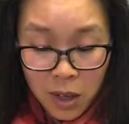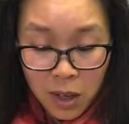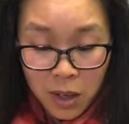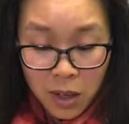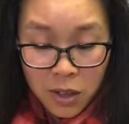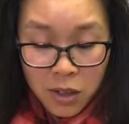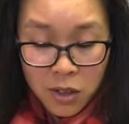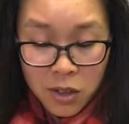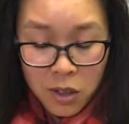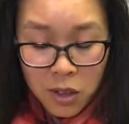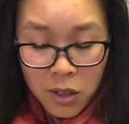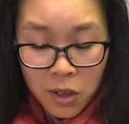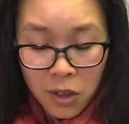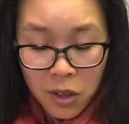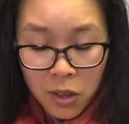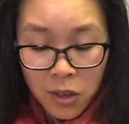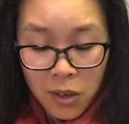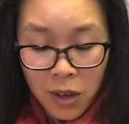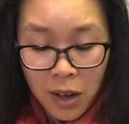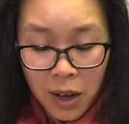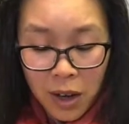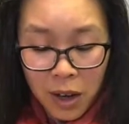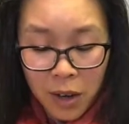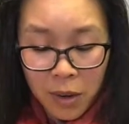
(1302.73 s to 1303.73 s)
So
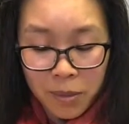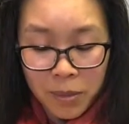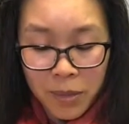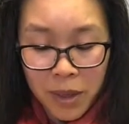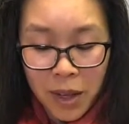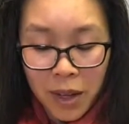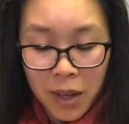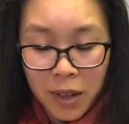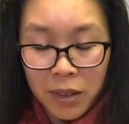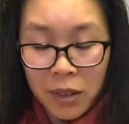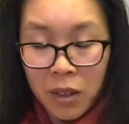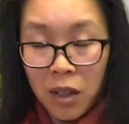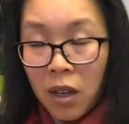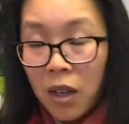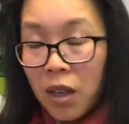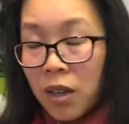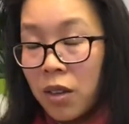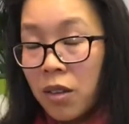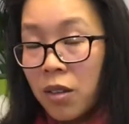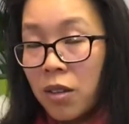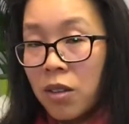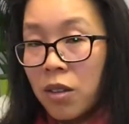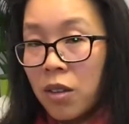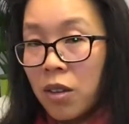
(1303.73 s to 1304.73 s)

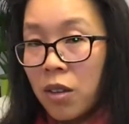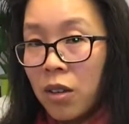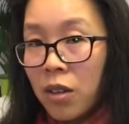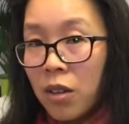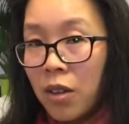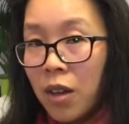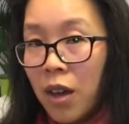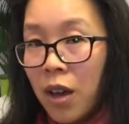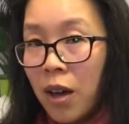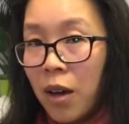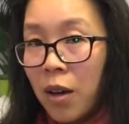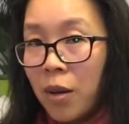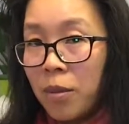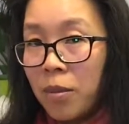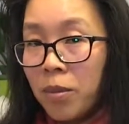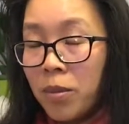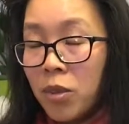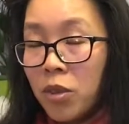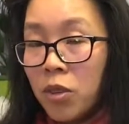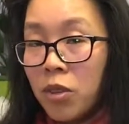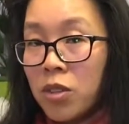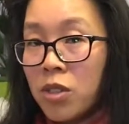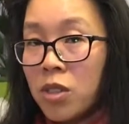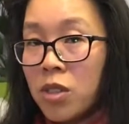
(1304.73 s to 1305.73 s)
unlike the
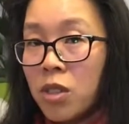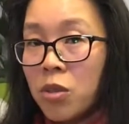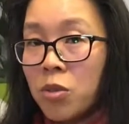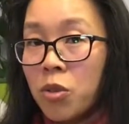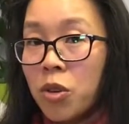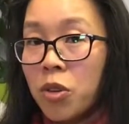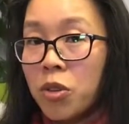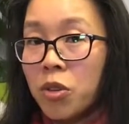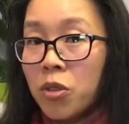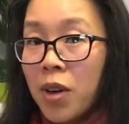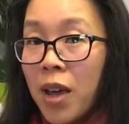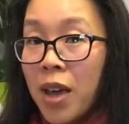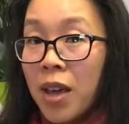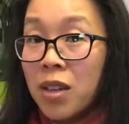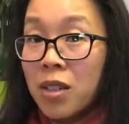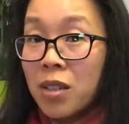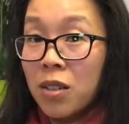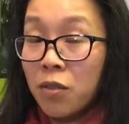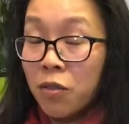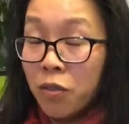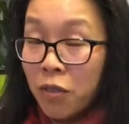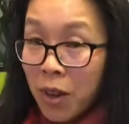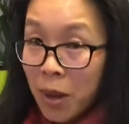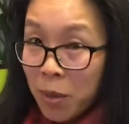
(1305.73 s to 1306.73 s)
non-steroidal
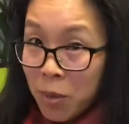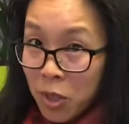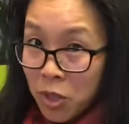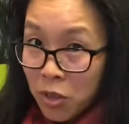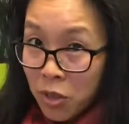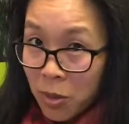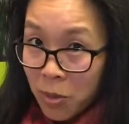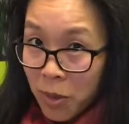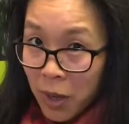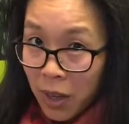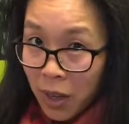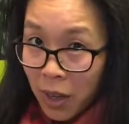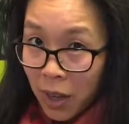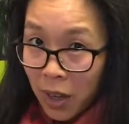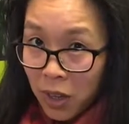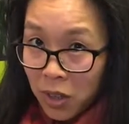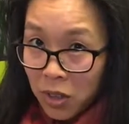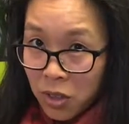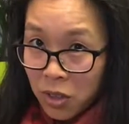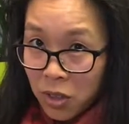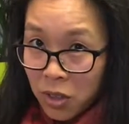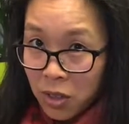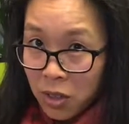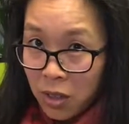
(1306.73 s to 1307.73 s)
anti-inflammatory
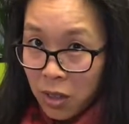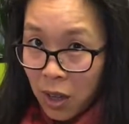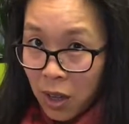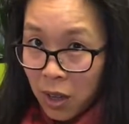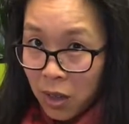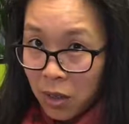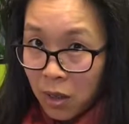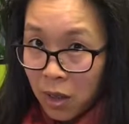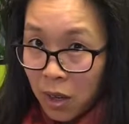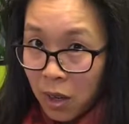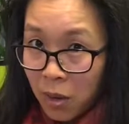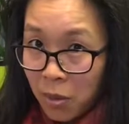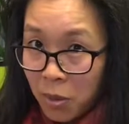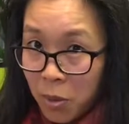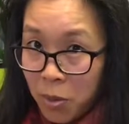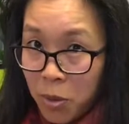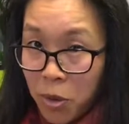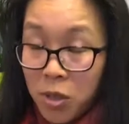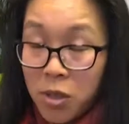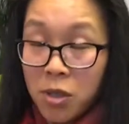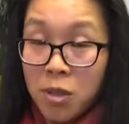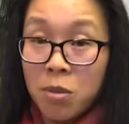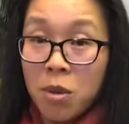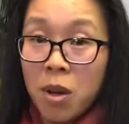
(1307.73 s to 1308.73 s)
medications that a
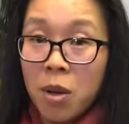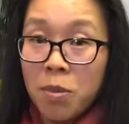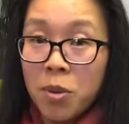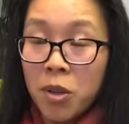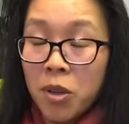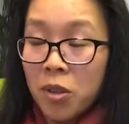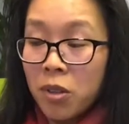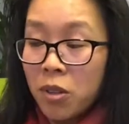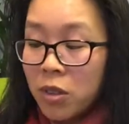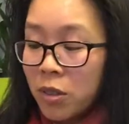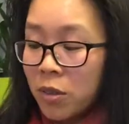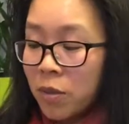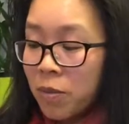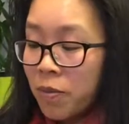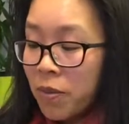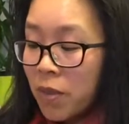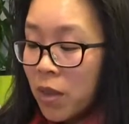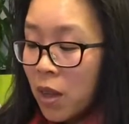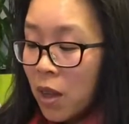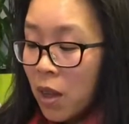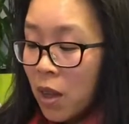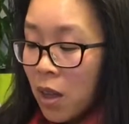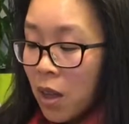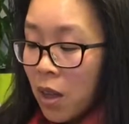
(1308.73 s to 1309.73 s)
person might be on,
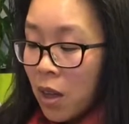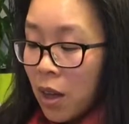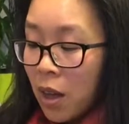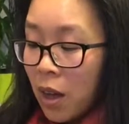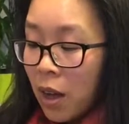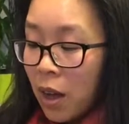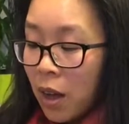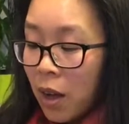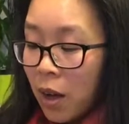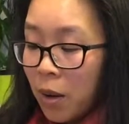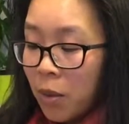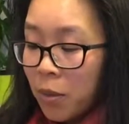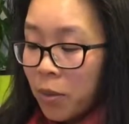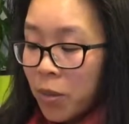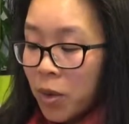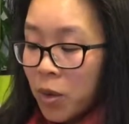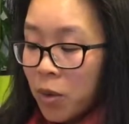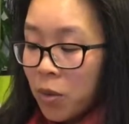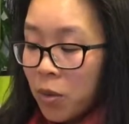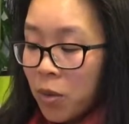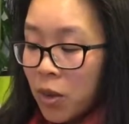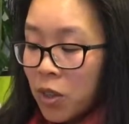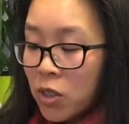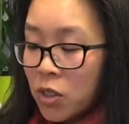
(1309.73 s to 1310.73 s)

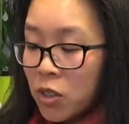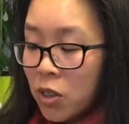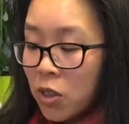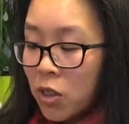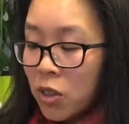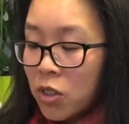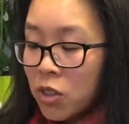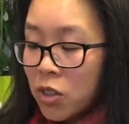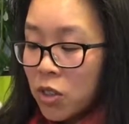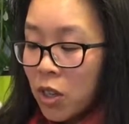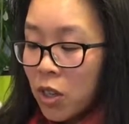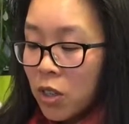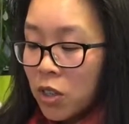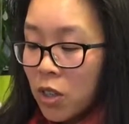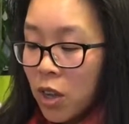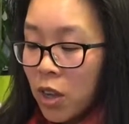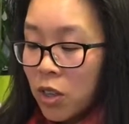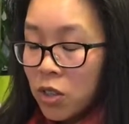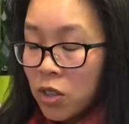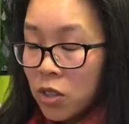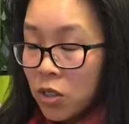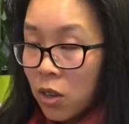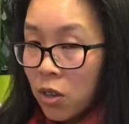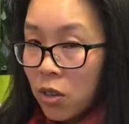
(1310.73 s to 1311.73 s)
research has
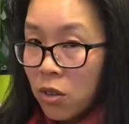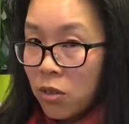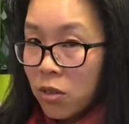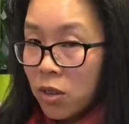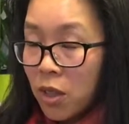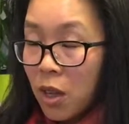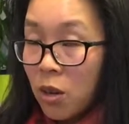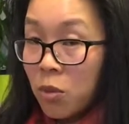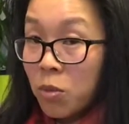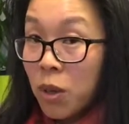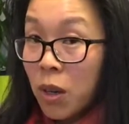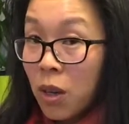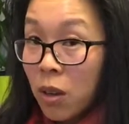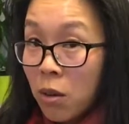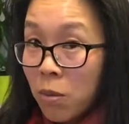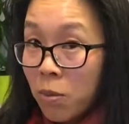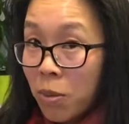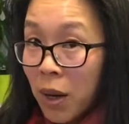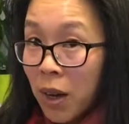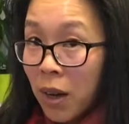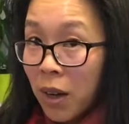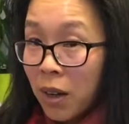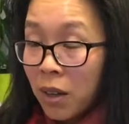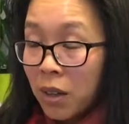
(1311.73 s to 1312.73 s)
shown that willow
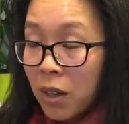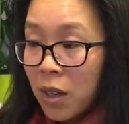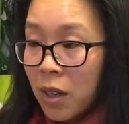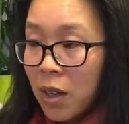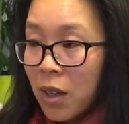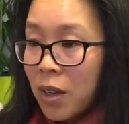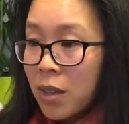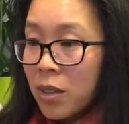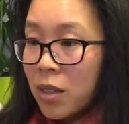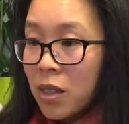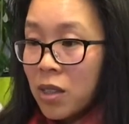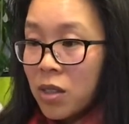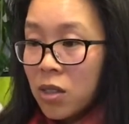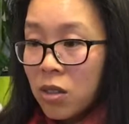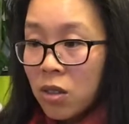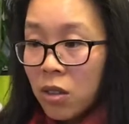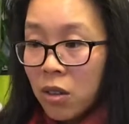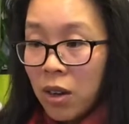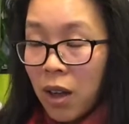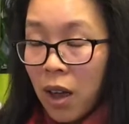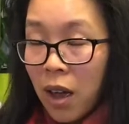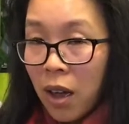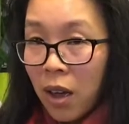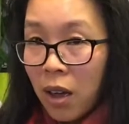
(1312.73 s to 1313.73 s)
bark does
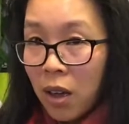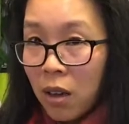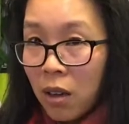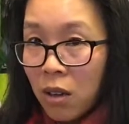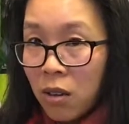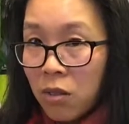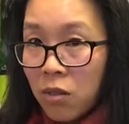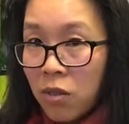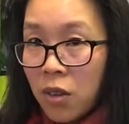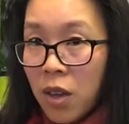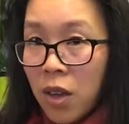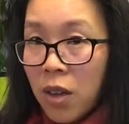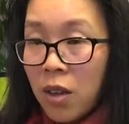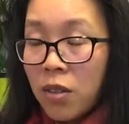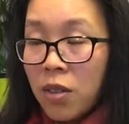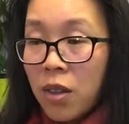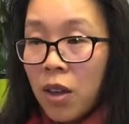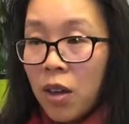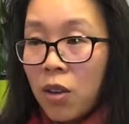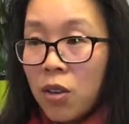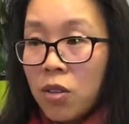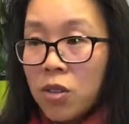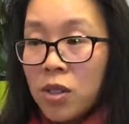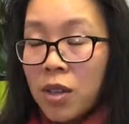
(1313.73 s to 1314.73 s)
not have
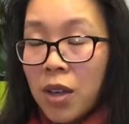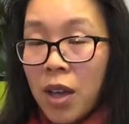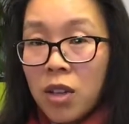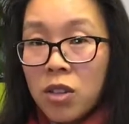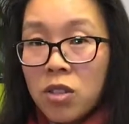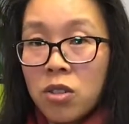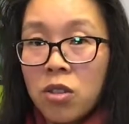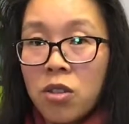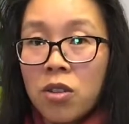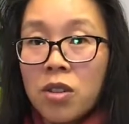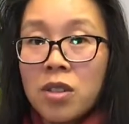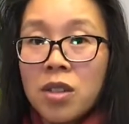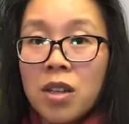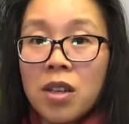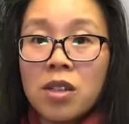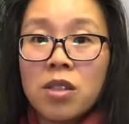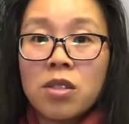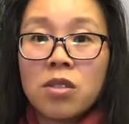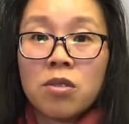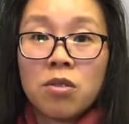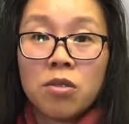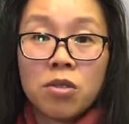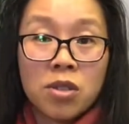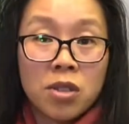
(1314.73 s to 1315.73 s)
those
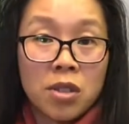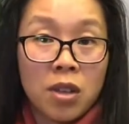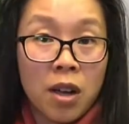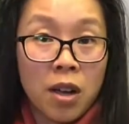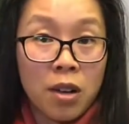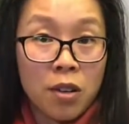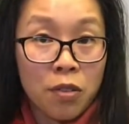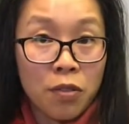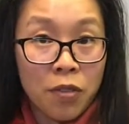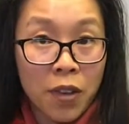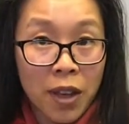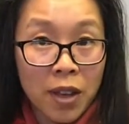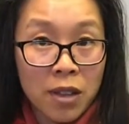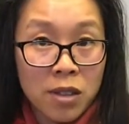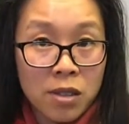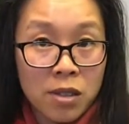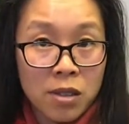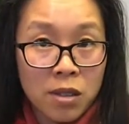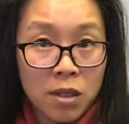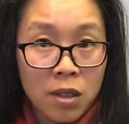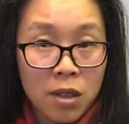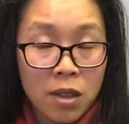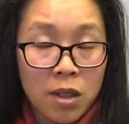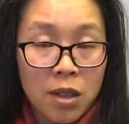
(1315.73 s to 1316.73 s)
gastrointestinal side
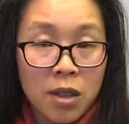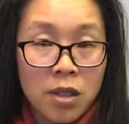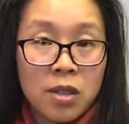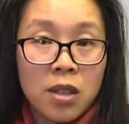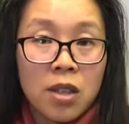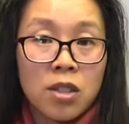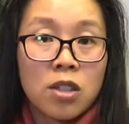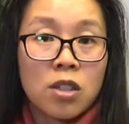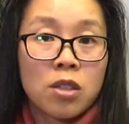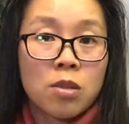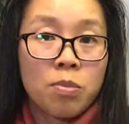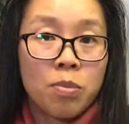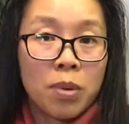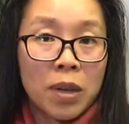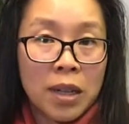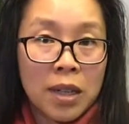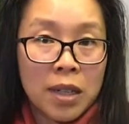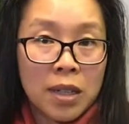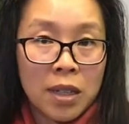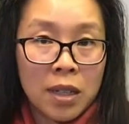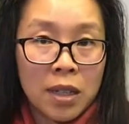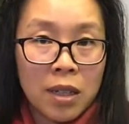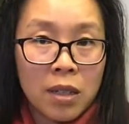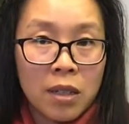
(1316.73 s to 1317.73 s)
effects, such as
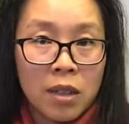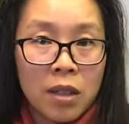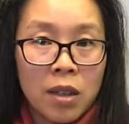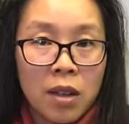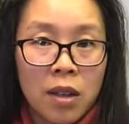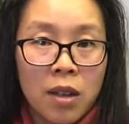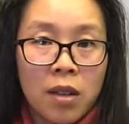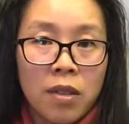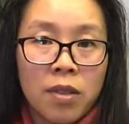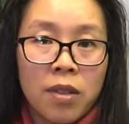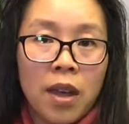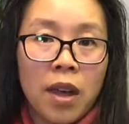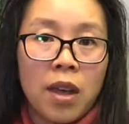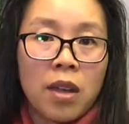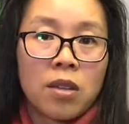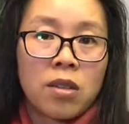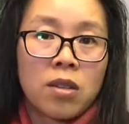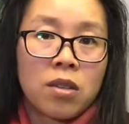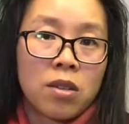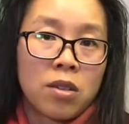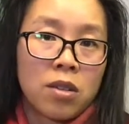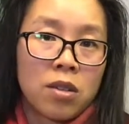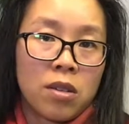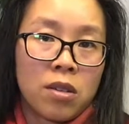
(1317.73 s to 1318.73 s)
bleeding, that
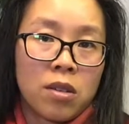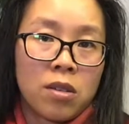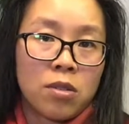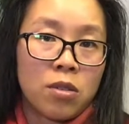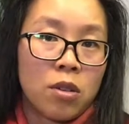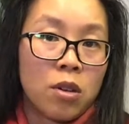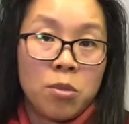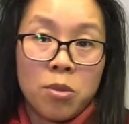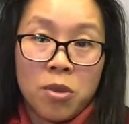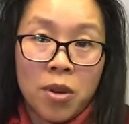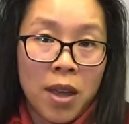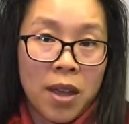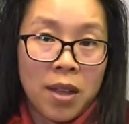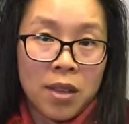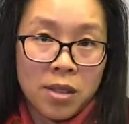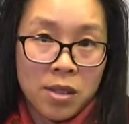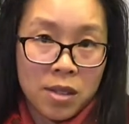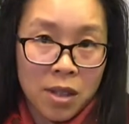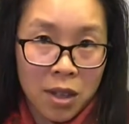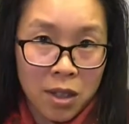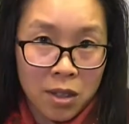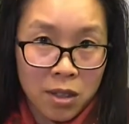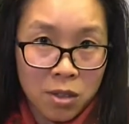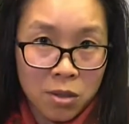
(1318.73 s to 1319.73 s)
the normal
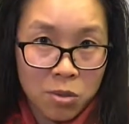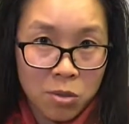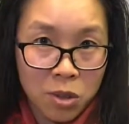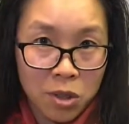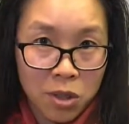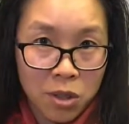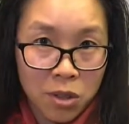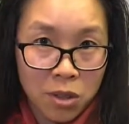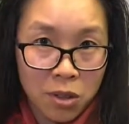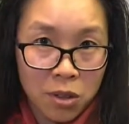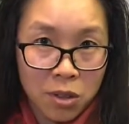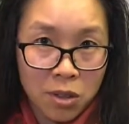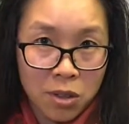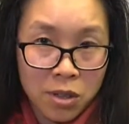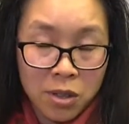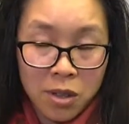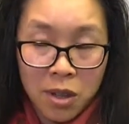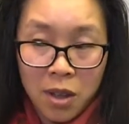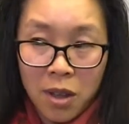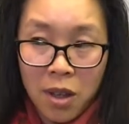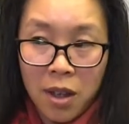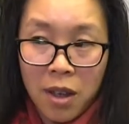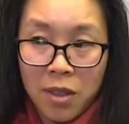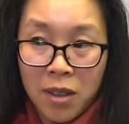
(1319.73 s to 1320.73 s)
NSAIDs would cause.
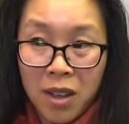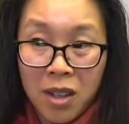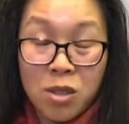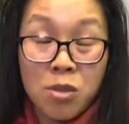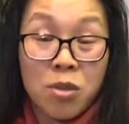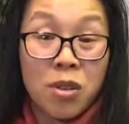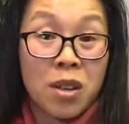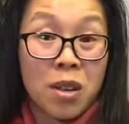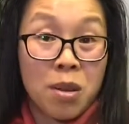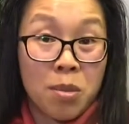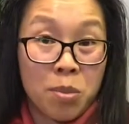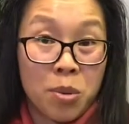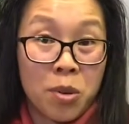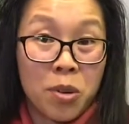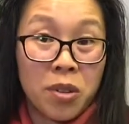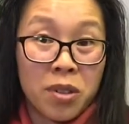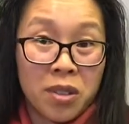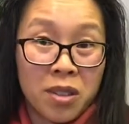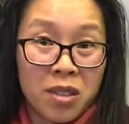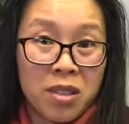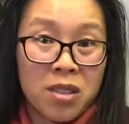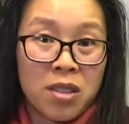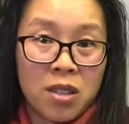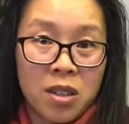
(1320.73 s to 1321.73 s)
And that's really
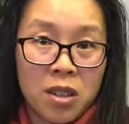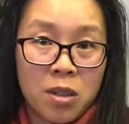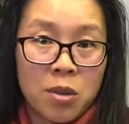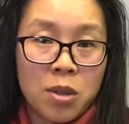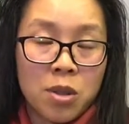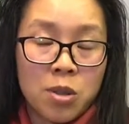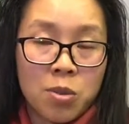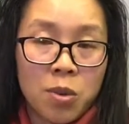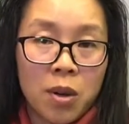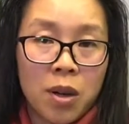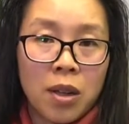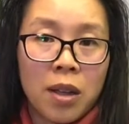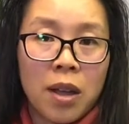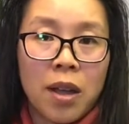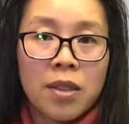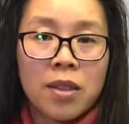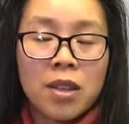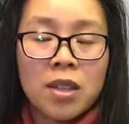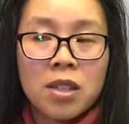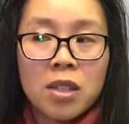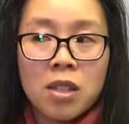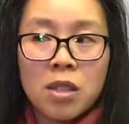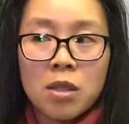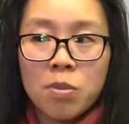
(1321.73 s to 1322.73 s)
important to know as well. And
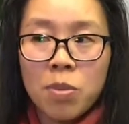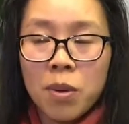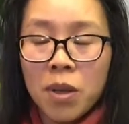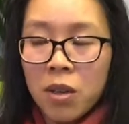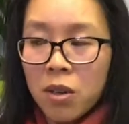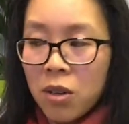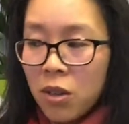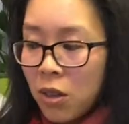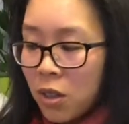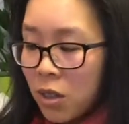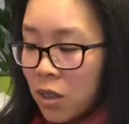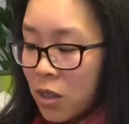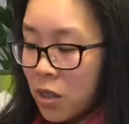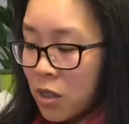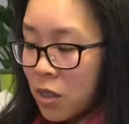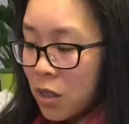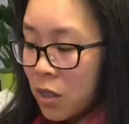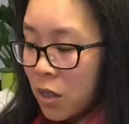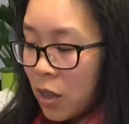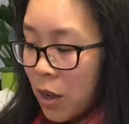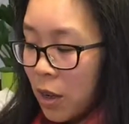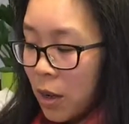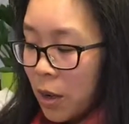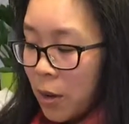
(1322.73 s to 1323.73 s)
this is because